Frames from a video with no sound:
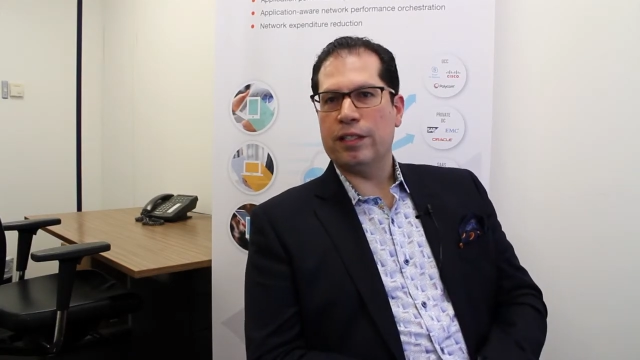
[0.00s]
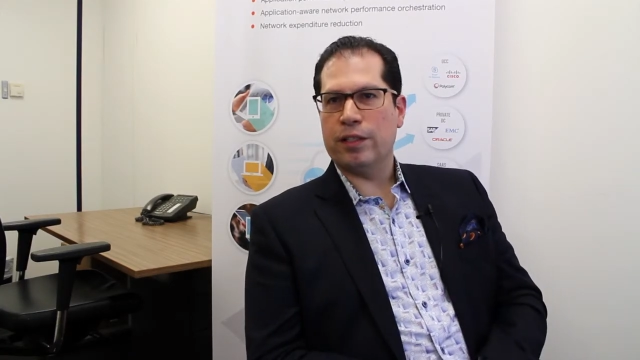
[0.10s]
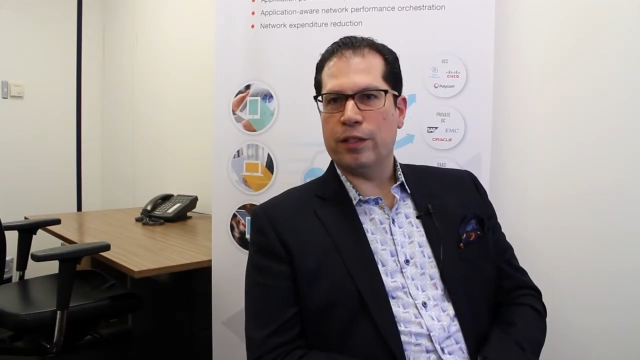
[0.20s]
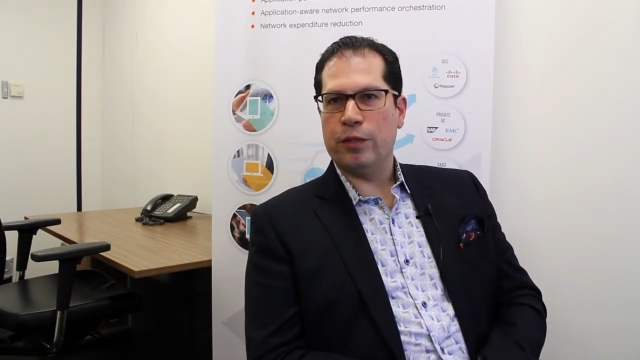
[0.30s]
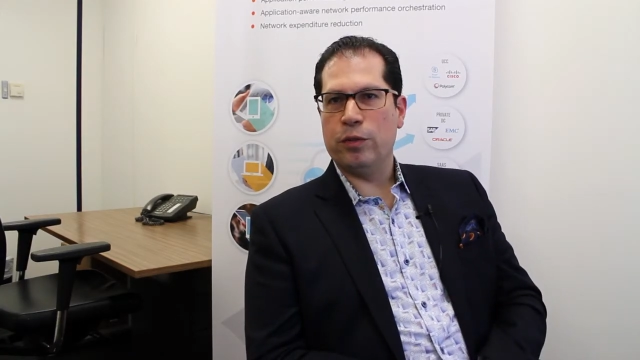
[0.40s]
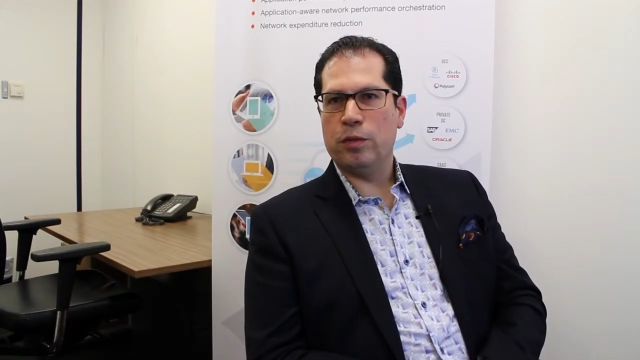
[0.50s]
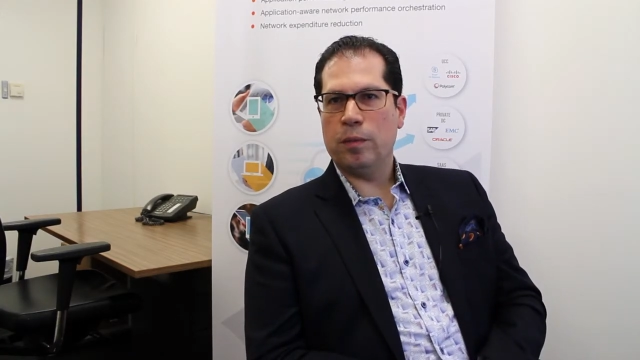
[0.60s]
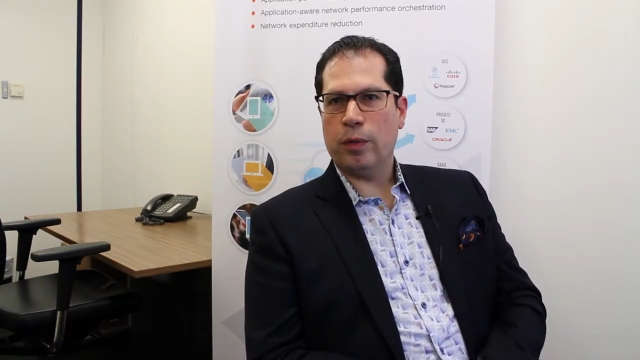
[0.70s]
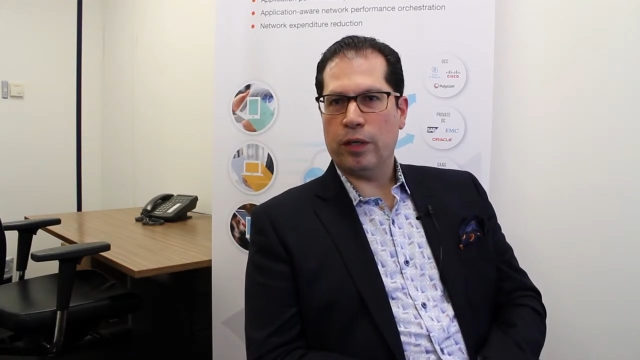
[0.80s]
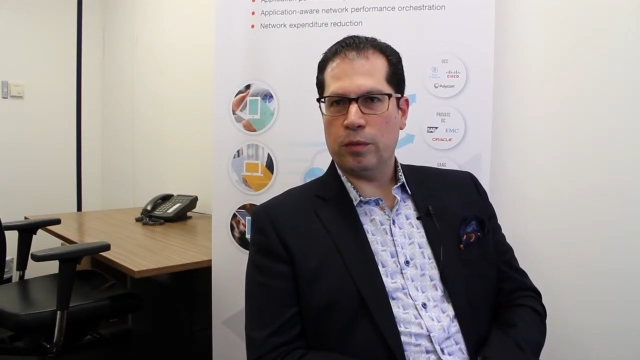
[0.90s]
into the new
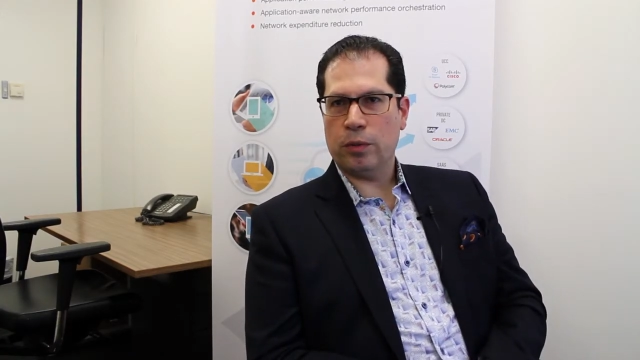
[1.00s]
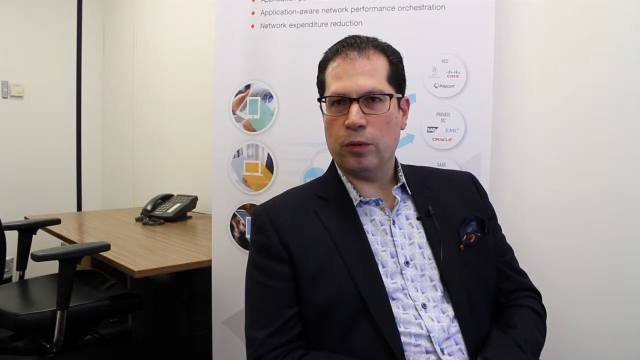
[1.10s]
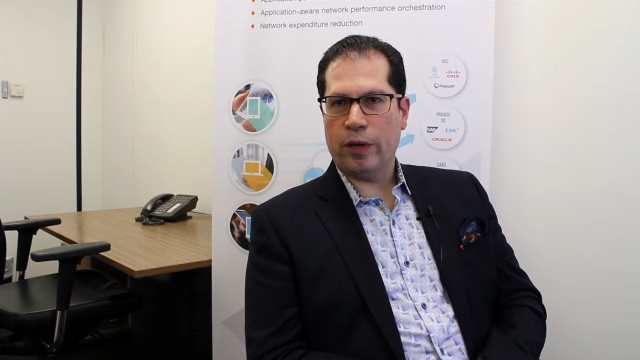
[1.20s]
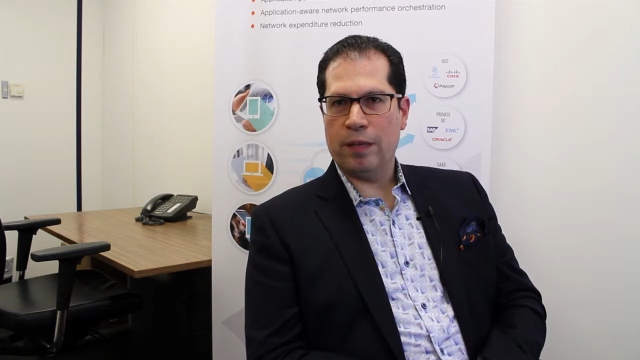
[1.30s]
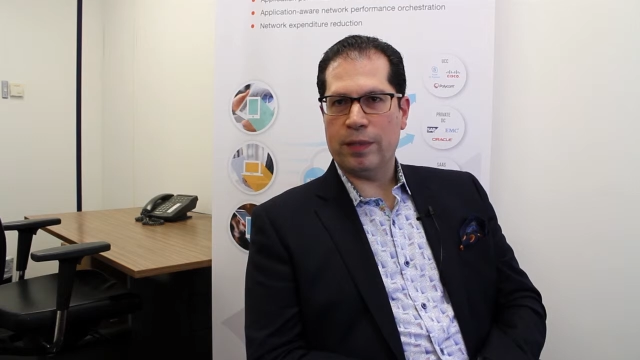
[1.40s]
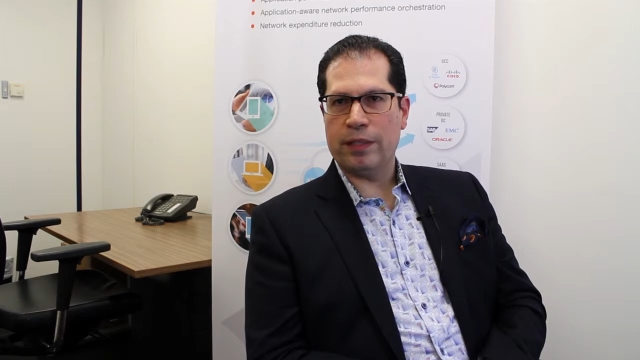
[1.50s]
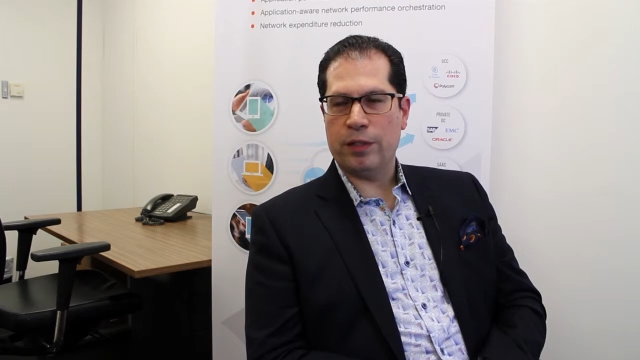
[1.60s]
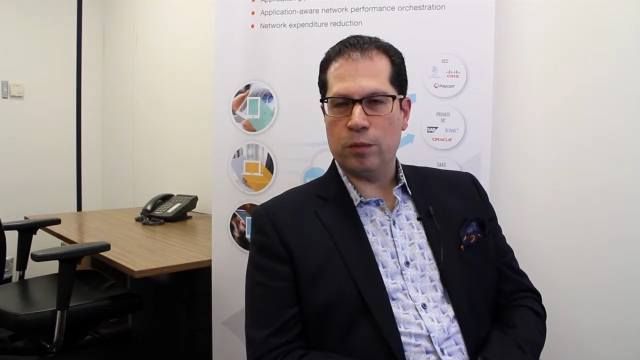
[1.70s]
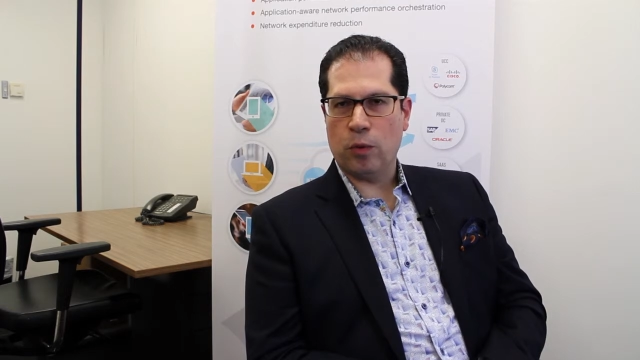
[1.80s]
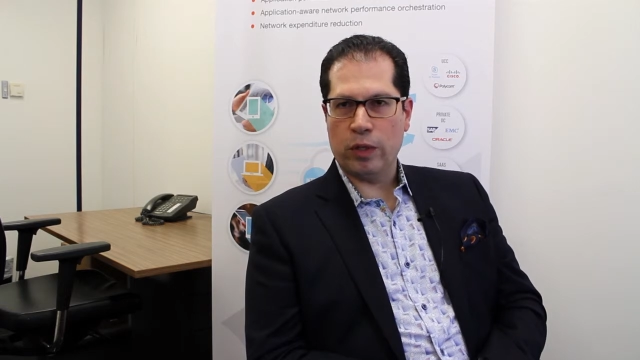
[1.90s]
partner program and the
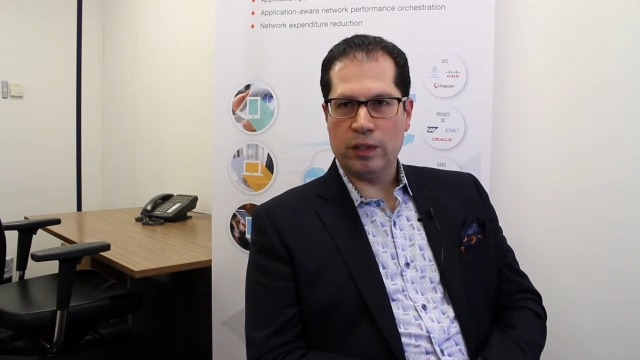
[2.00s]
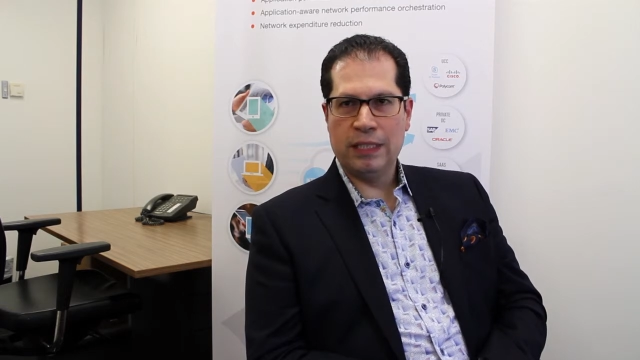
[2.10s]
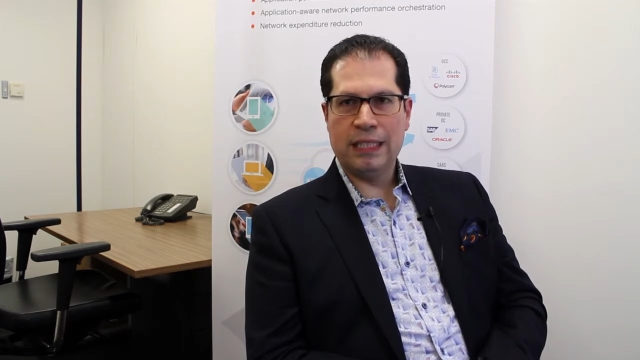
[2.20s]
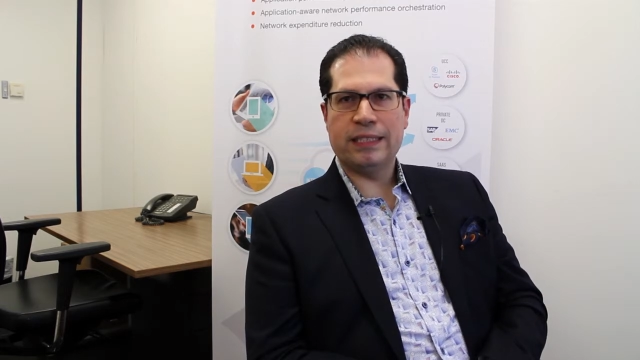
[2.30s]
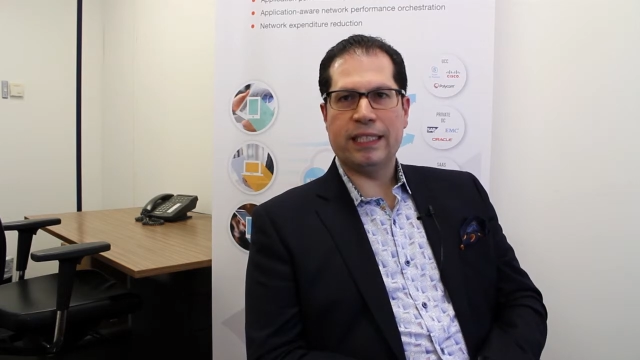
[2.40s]
new portal.